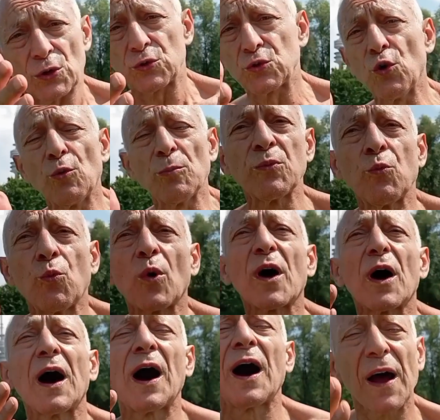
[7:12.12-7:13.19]
do them
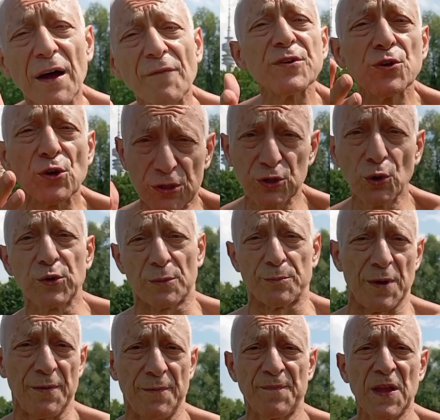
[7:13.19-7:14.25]
however you could do them.
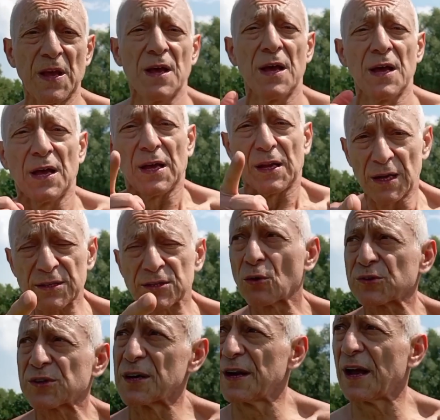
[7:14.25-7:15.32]
Let's go
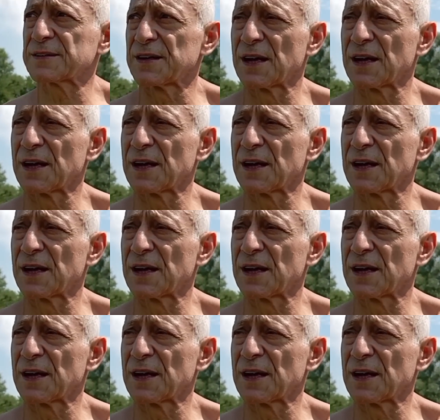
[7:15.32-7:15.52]
to the next